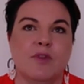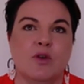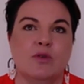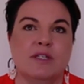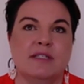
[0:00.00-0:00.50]

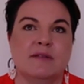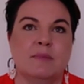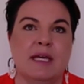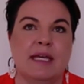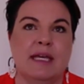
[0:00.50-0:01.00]
autism
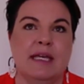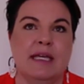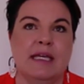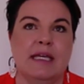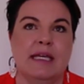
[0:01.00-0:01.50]

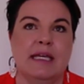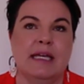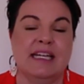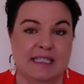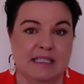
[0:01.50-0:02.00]
being a
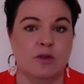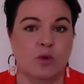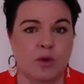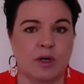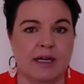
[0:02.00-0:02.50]

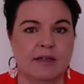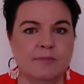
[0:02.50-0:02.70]
disorder